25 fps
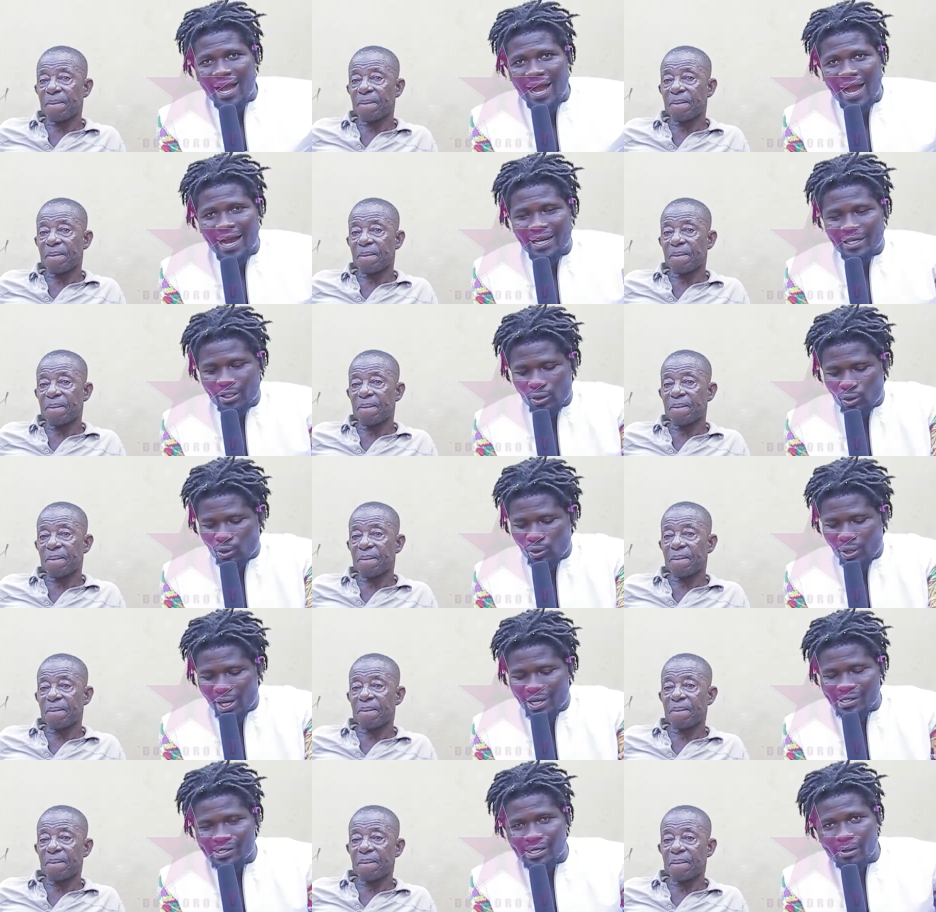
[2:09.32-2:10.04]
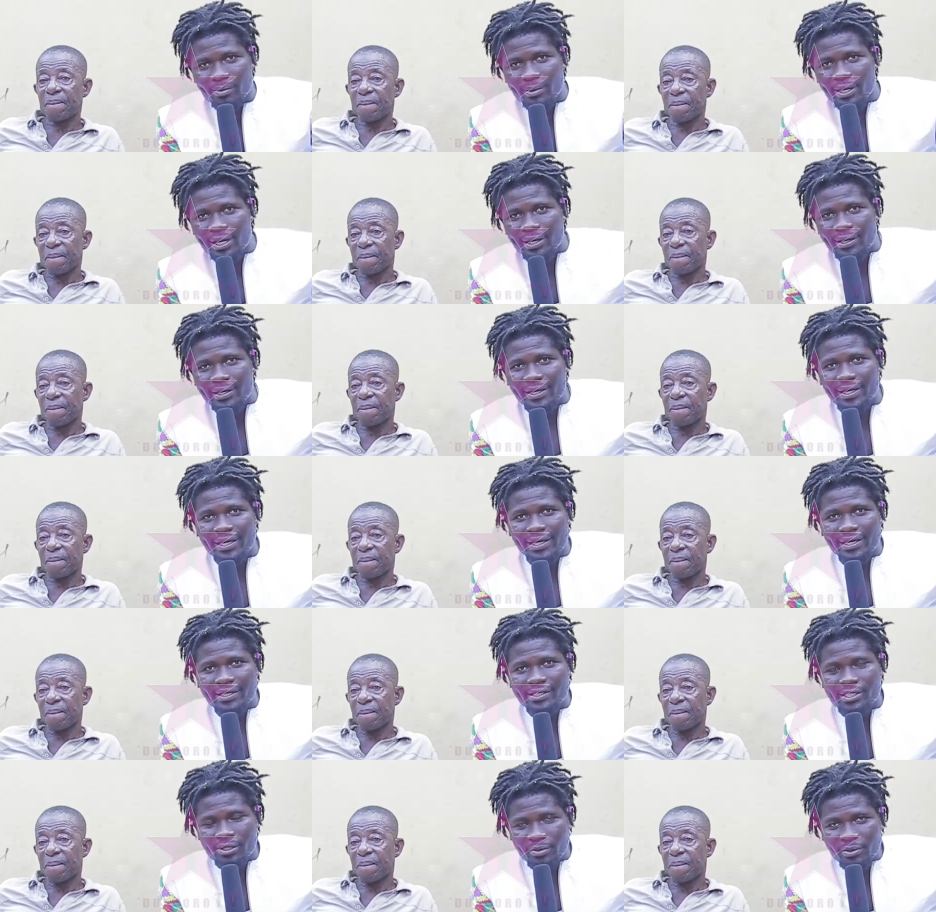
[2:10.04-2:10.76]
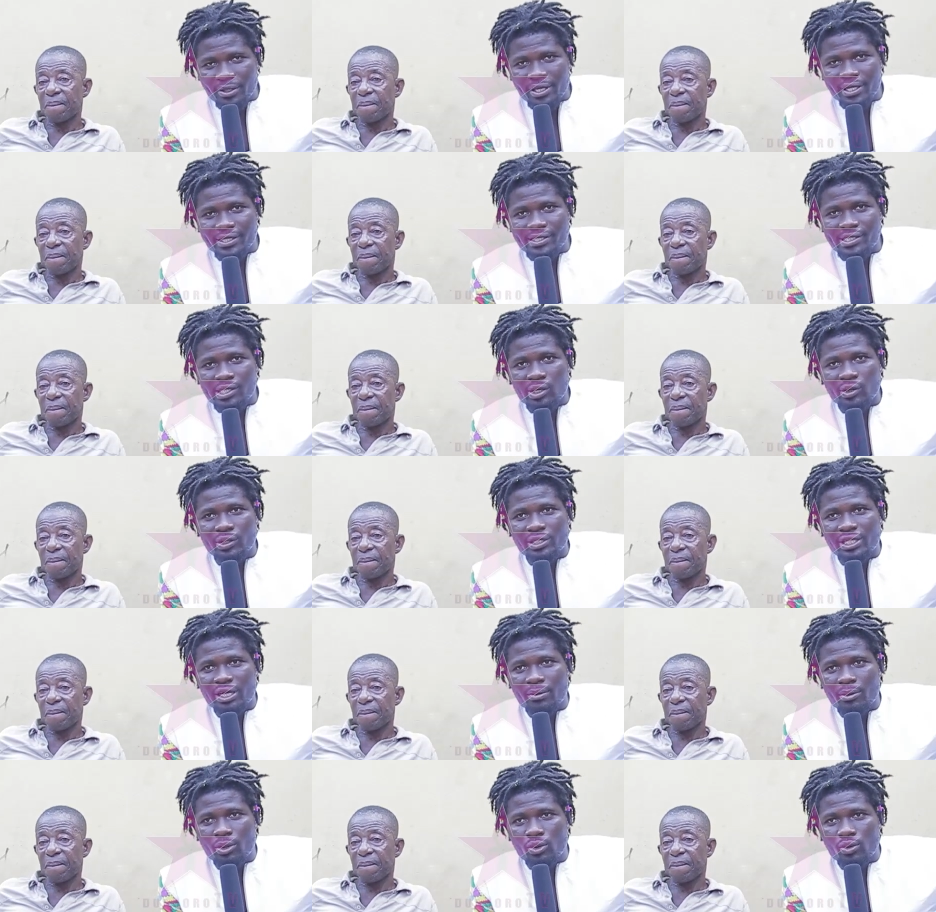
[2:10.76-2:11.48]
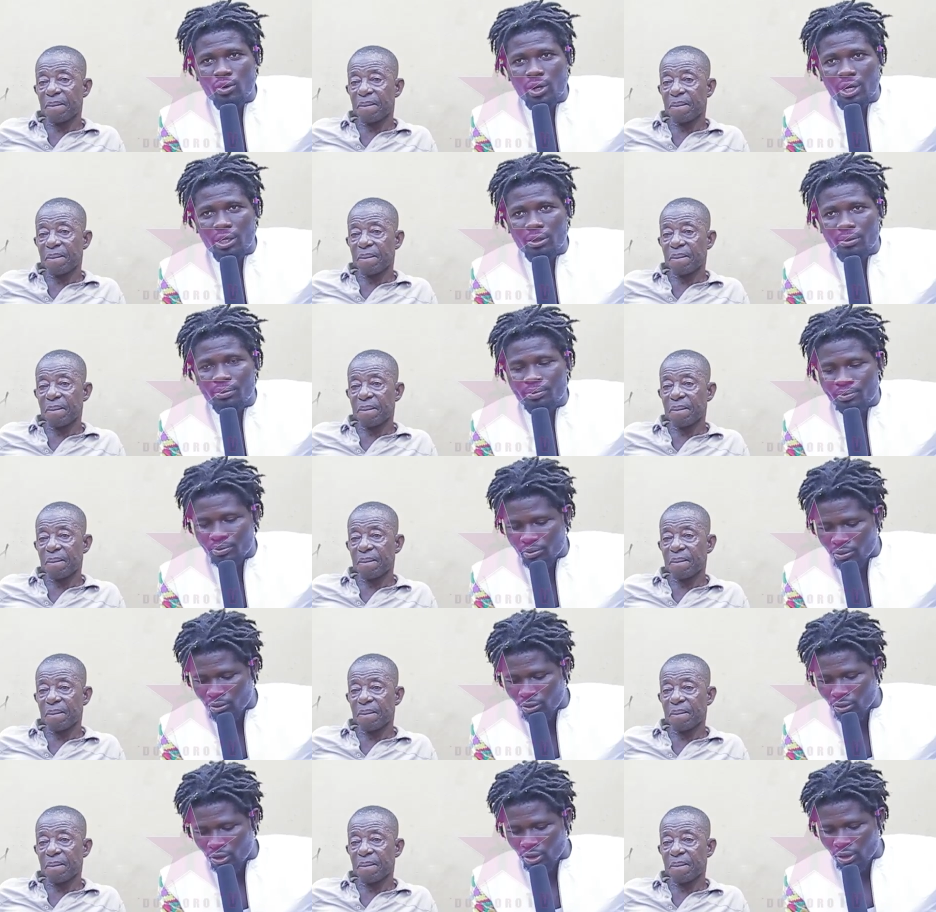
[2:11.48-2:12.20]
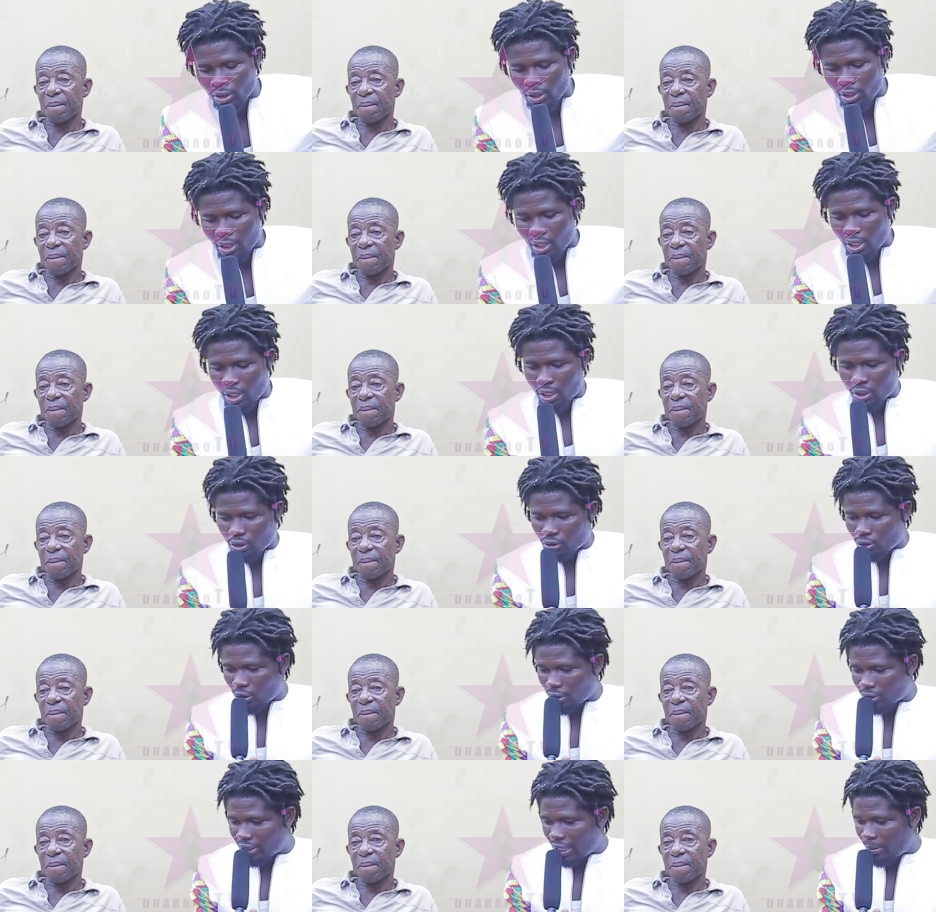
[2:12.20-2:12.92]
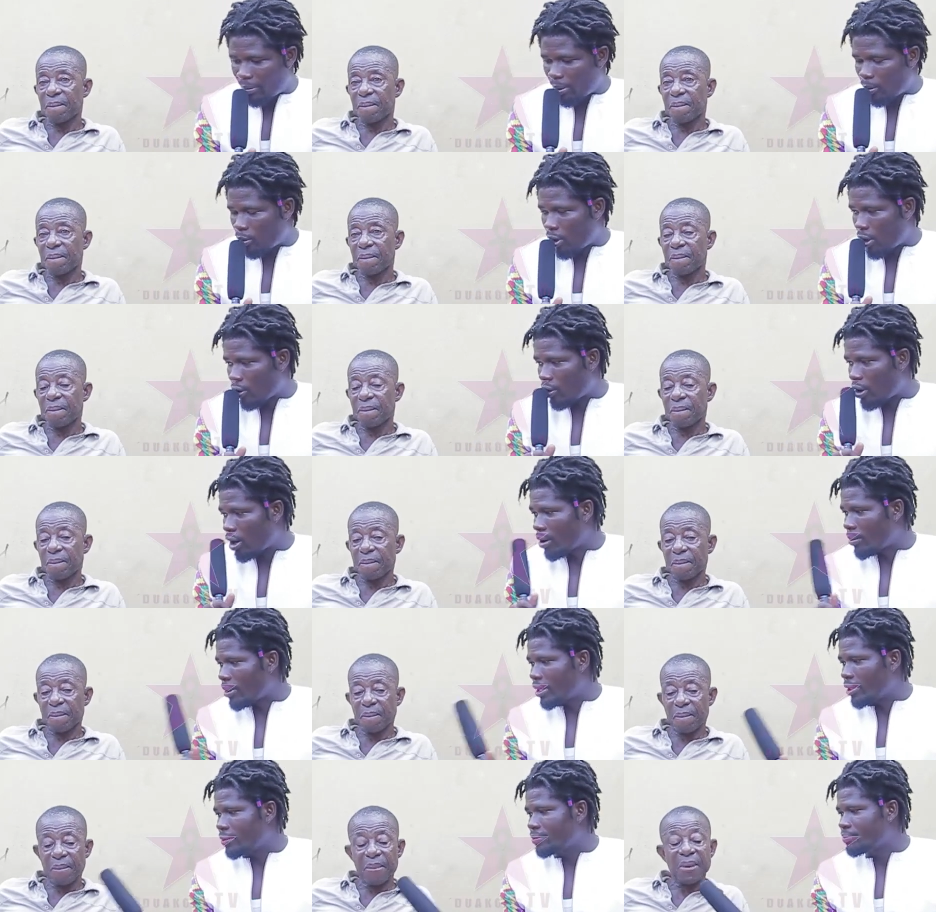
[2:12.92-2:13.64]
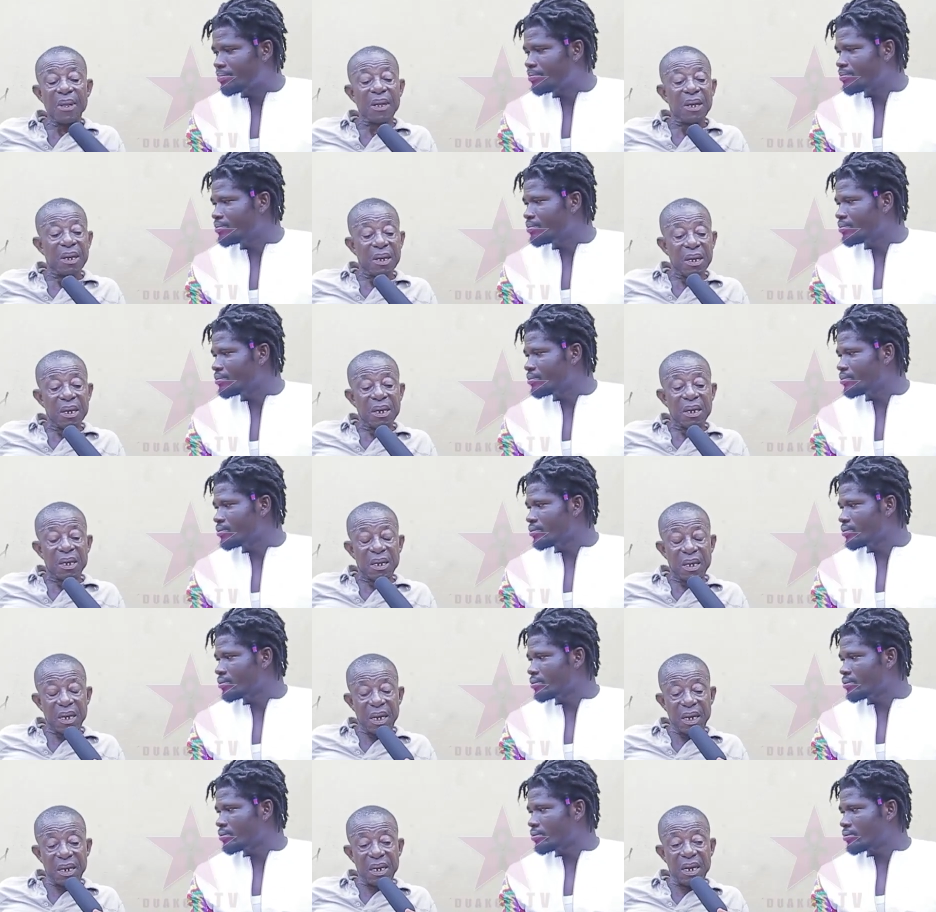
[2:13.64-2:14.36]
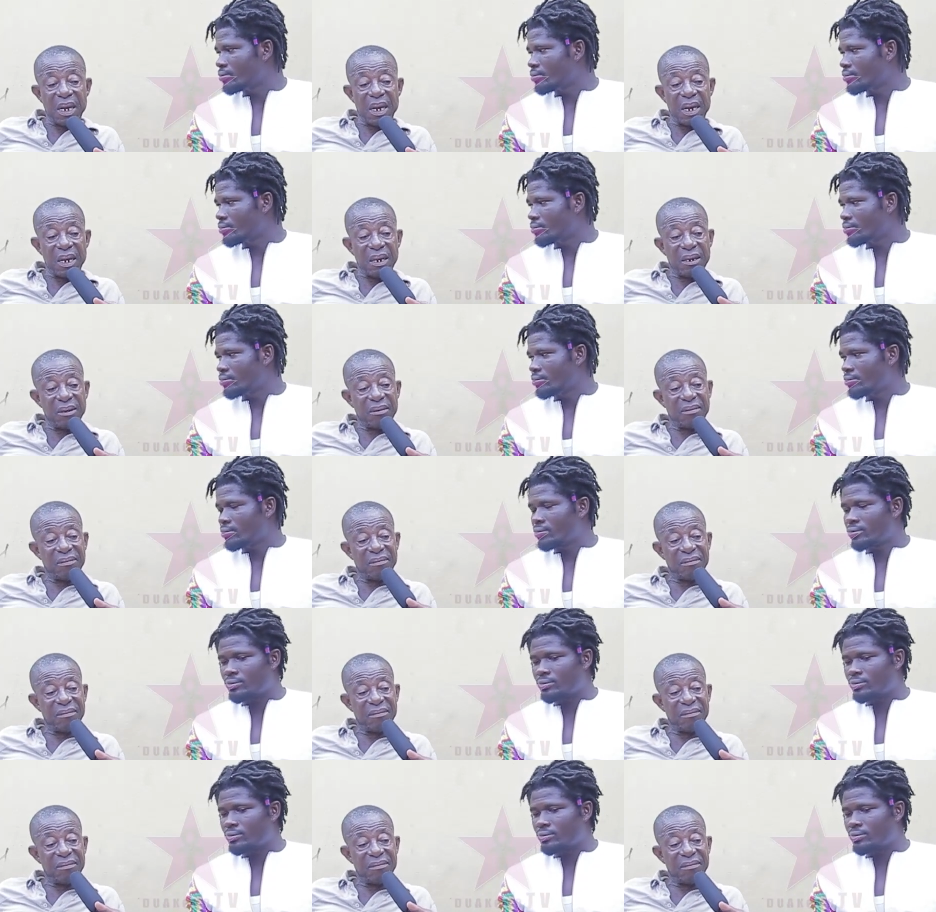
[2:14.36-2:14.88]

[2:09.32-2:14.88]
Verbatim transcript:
Speaker 1: At the cross, I'm not a timmy until there be guano. Doctor Memocoba.
Speaker 2: Yaja